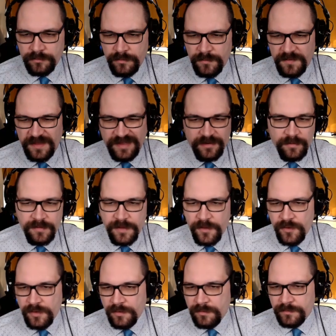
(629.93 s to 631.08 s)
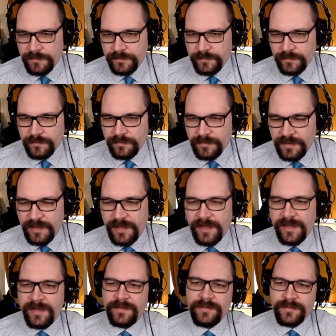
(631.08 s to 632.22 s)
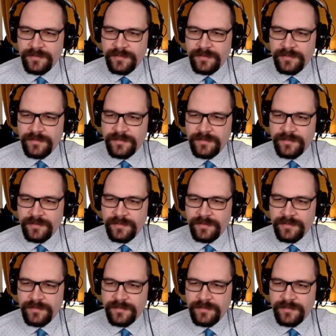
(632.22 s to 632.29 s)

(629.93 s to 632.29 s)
Signal station? Ha!